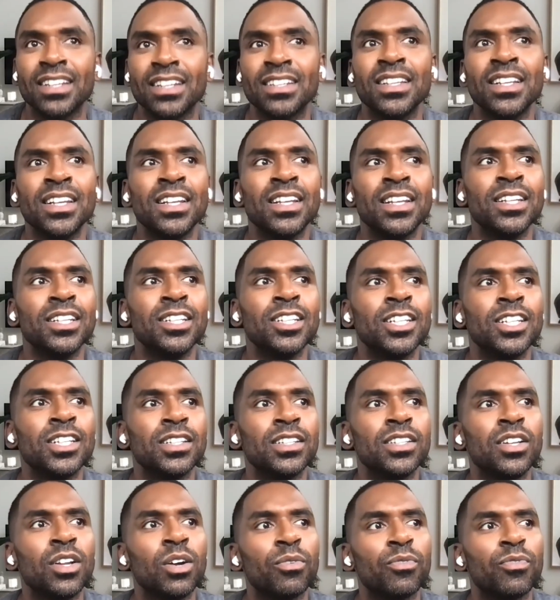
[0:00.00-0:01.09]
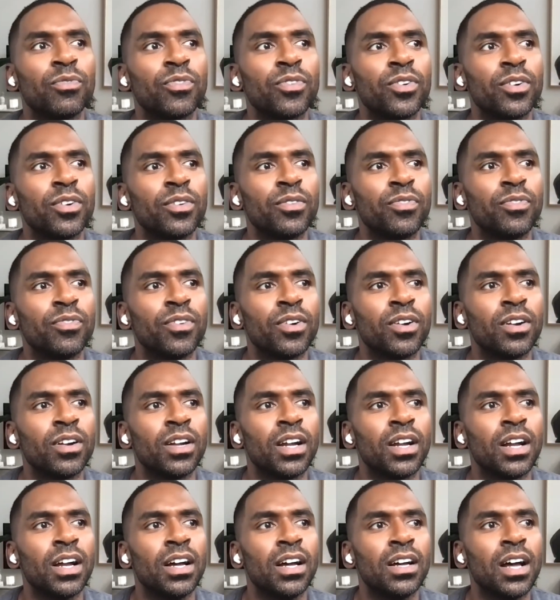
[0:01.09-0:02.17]
And
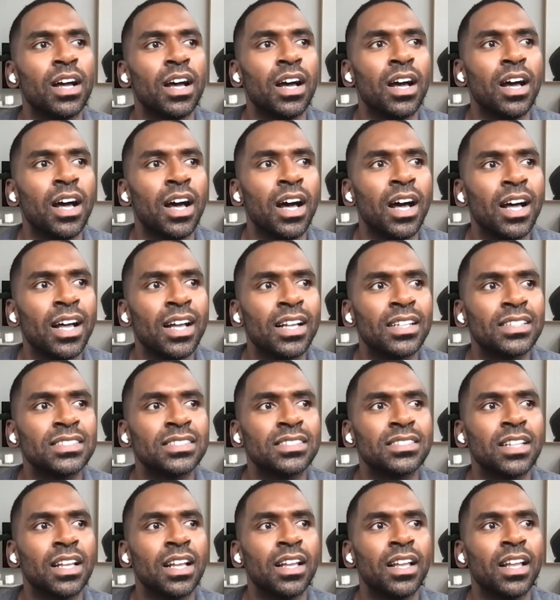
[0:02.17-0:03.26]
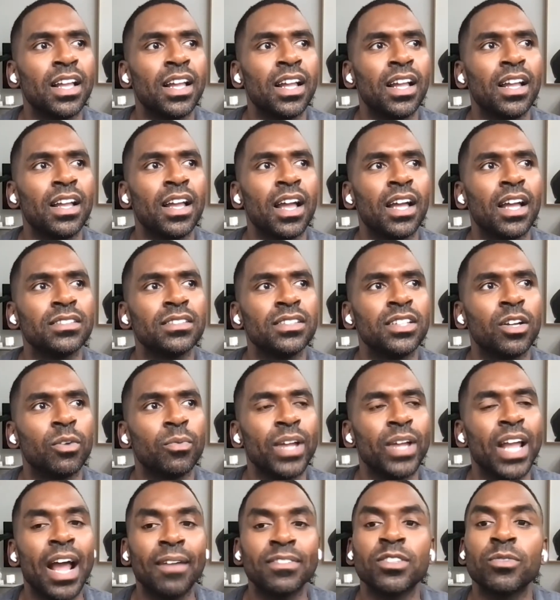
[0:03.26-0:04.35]
for us,
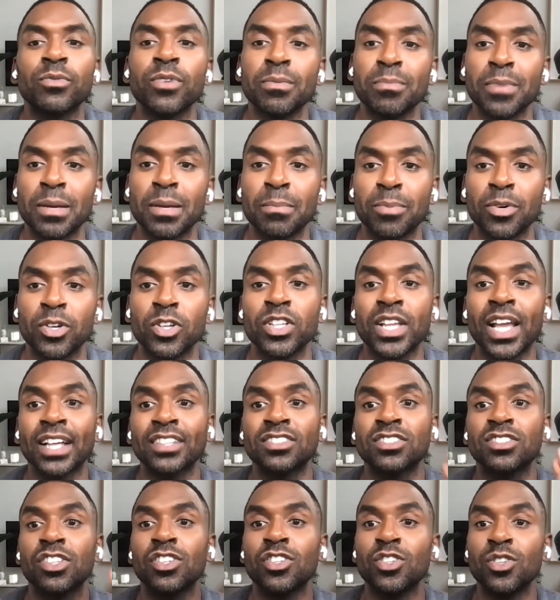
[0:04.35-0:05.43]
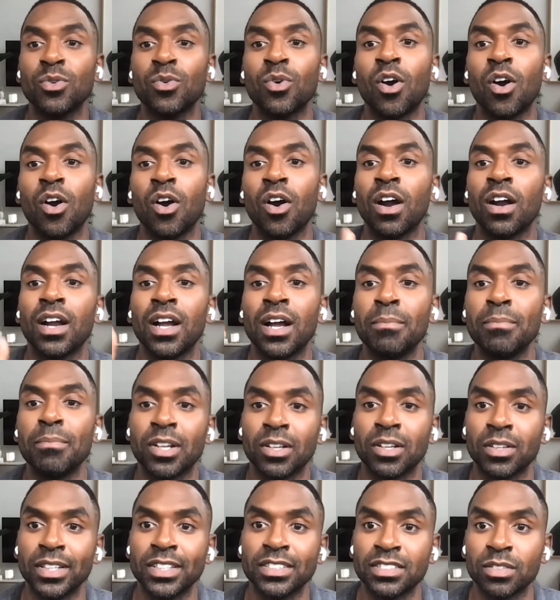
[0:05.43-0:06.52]
we have to remember, yes, you are a
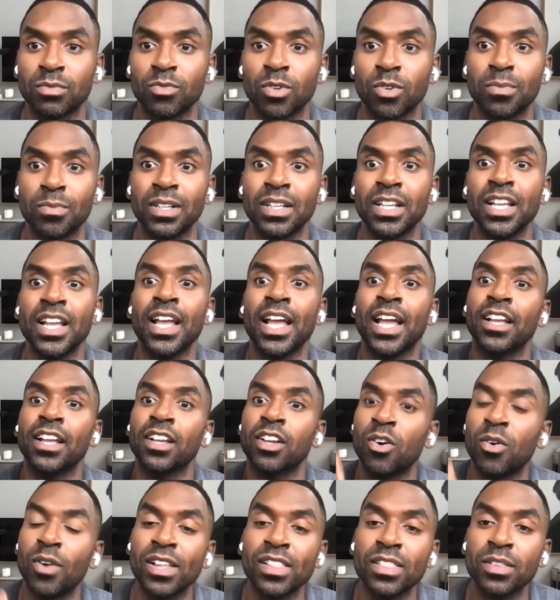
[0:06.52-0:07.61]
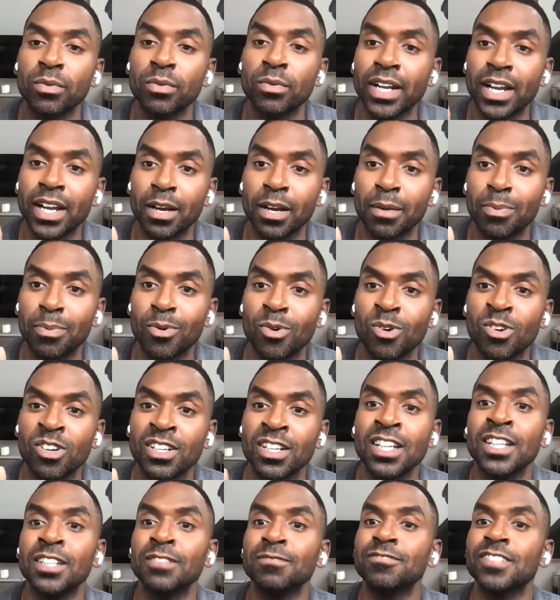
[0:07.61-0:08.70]
Middle Eastern woman and going through an
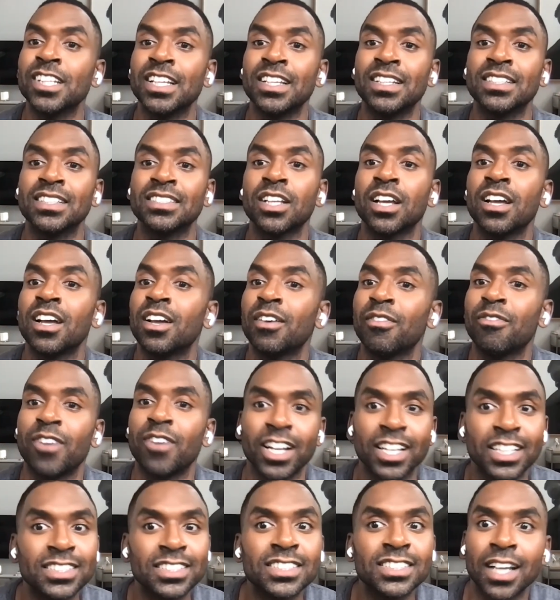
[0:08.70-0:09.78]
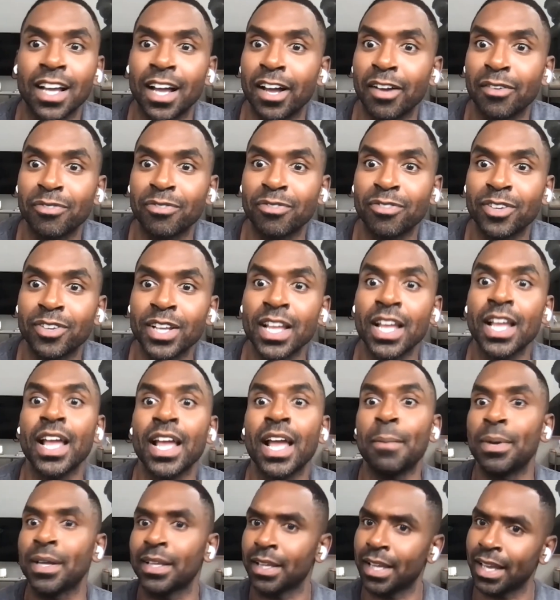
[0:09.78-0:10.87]
airport is fucking tough.
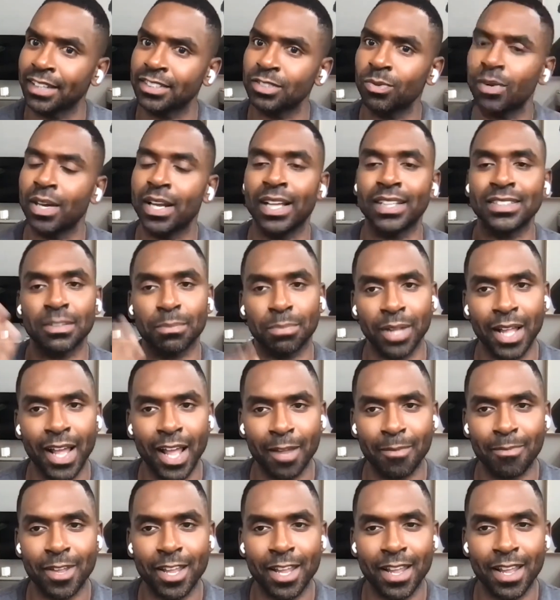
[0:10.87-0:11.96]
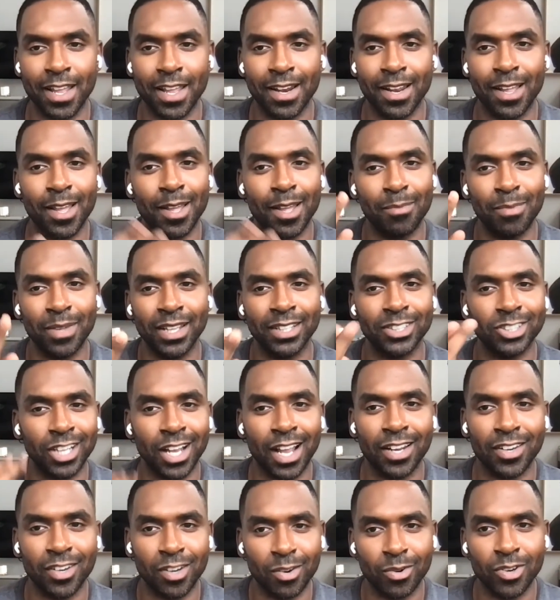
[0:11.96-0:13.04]
But guess what? As a Black man, bitch,
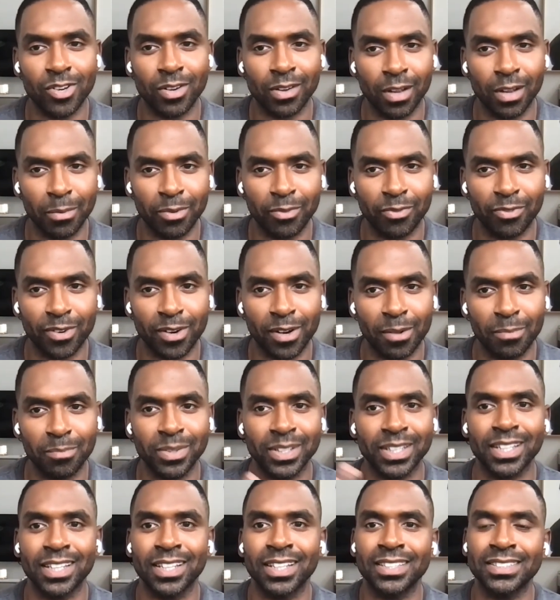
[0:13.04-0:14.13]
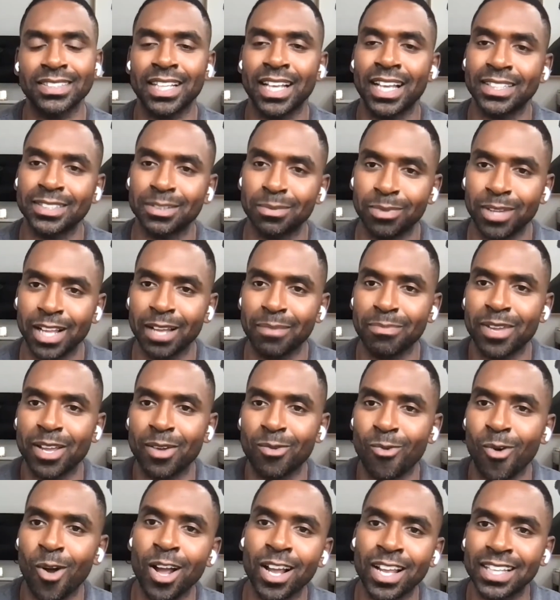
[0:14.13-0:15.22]
I know where you're coming from because as a Black
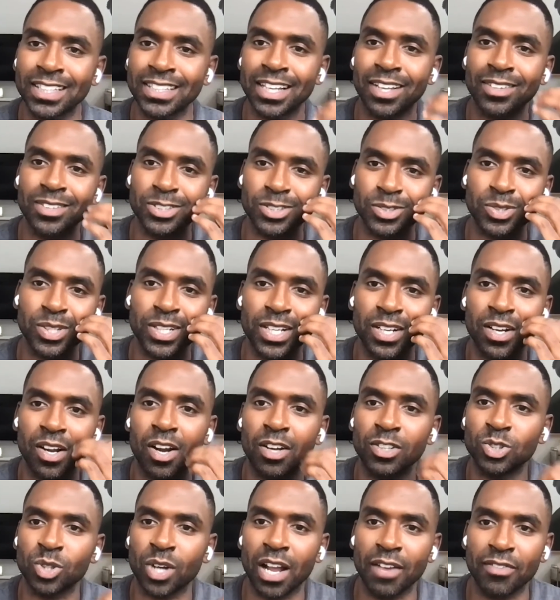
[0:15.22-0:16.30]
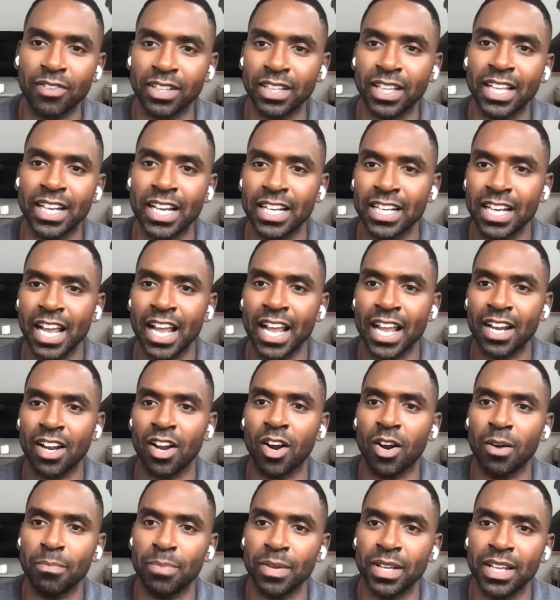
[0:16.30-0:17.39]
man walking down the street or driving late at
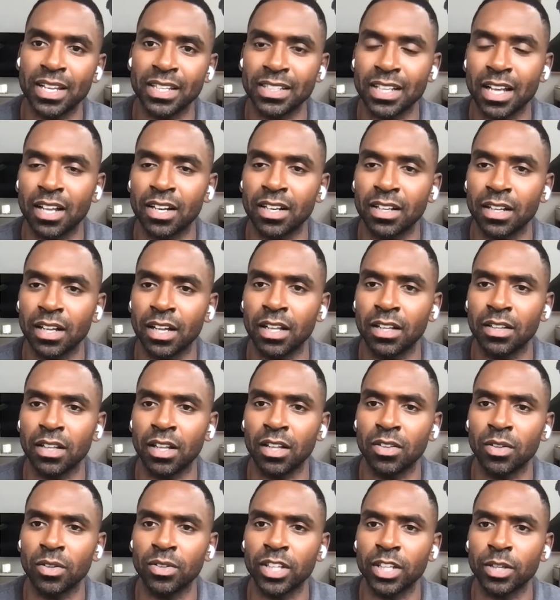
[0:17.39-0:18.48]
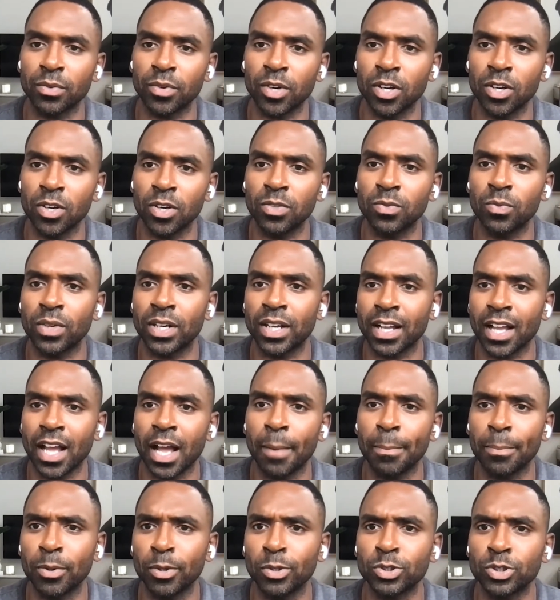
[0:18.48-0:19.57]
night or being down a lonely road when a
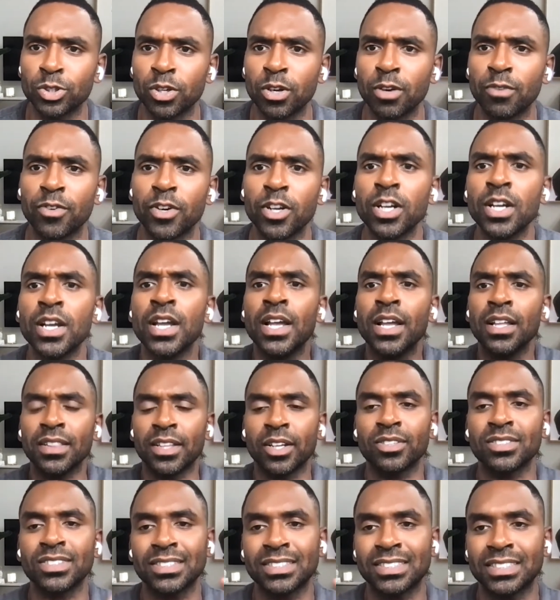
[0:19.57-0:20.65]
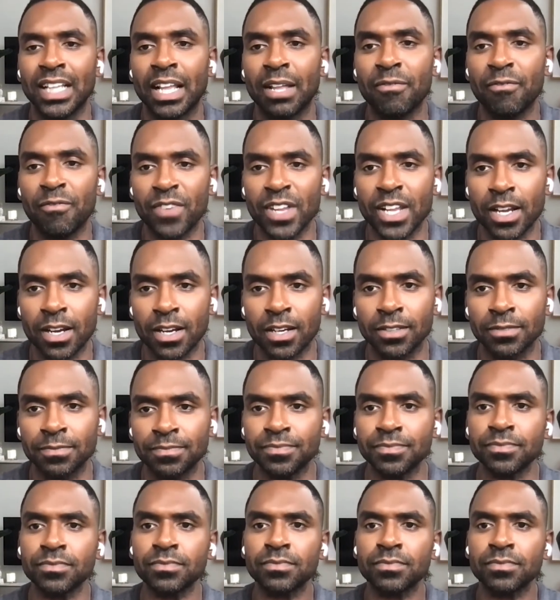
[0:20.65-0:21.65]
cop pulls you over, there's the same fear.